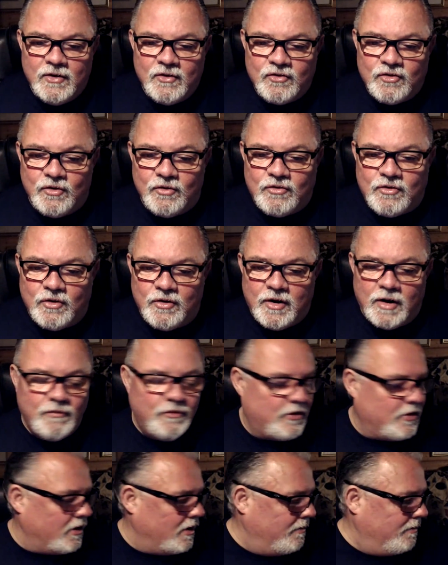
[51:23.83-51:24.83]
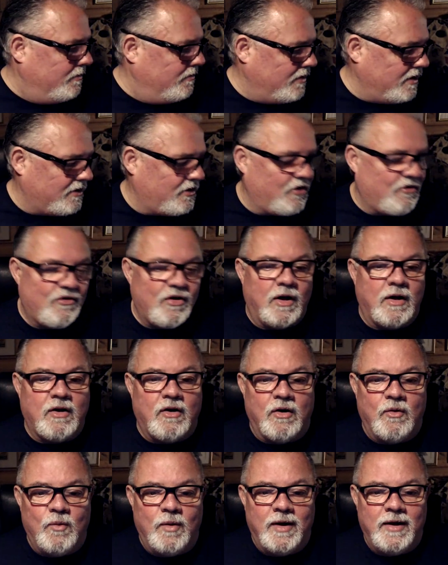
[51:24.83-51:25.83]
Sue's doing overtime. I
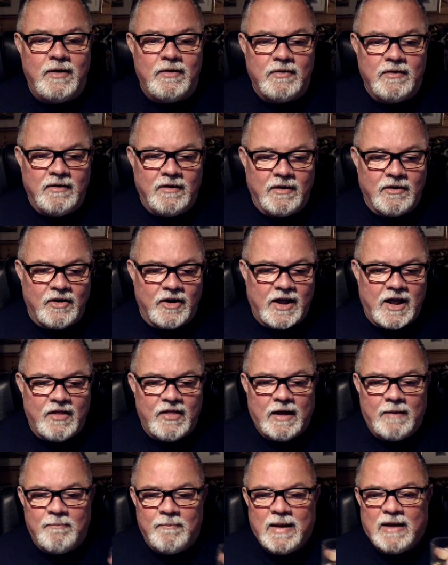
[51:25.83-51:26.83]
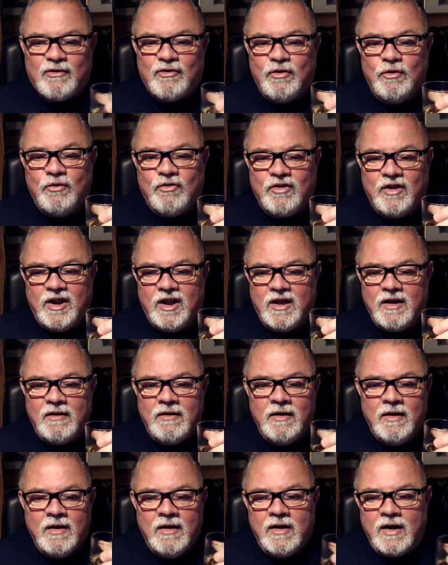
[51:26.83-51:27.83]
can't wait. I'm going to get that masseuse in here.
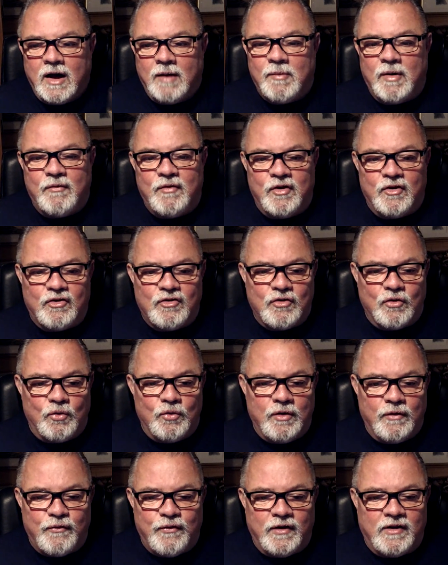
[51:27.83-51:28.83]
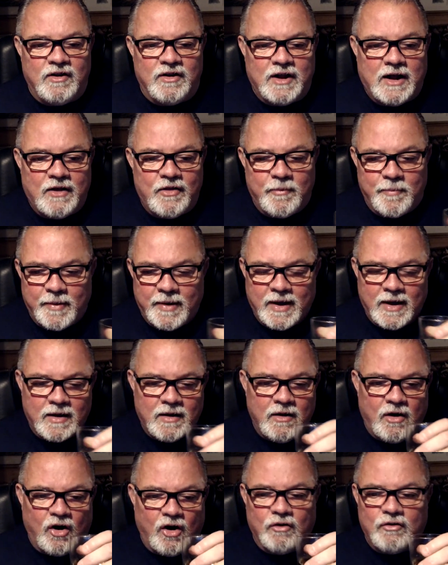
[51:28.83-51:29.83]
I'm having a sauna fitted out the back.
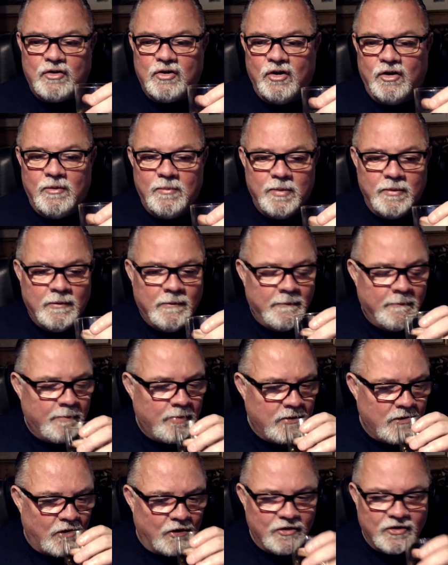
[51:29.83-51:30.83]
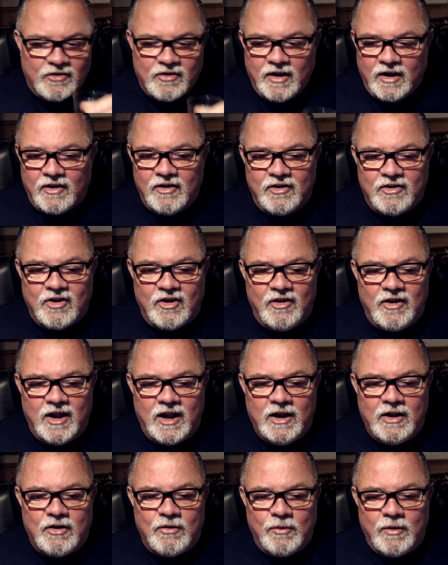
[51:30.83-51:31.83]
Hot tub. Honestly, I'm going to turn it
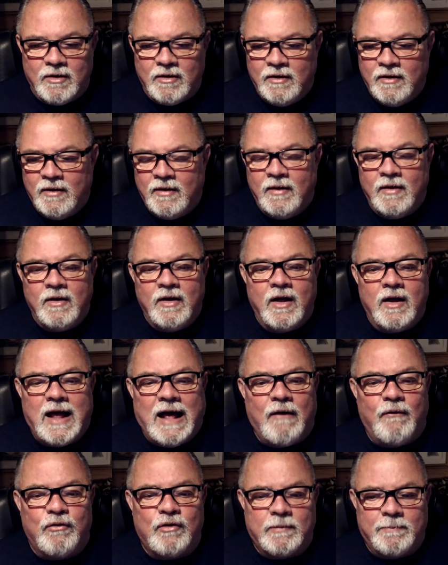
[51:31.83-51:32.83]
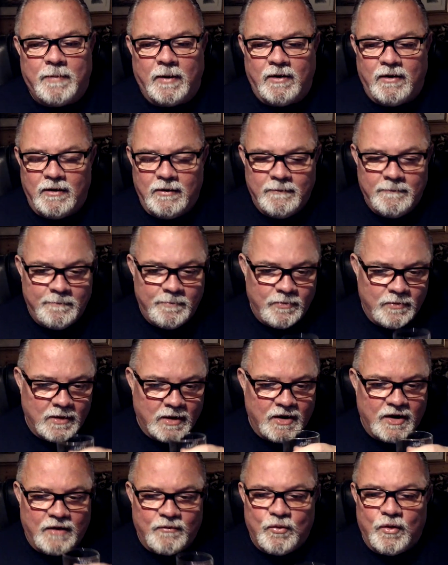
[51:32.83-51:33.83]
into a health spa. I'm
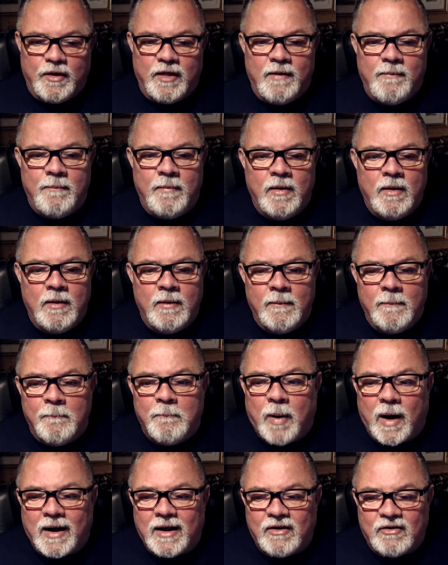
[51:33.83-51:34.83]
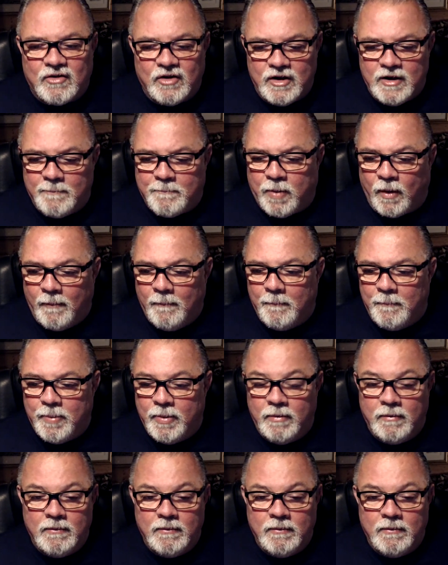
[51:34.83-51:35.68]
going to have one of them bikes that you pump.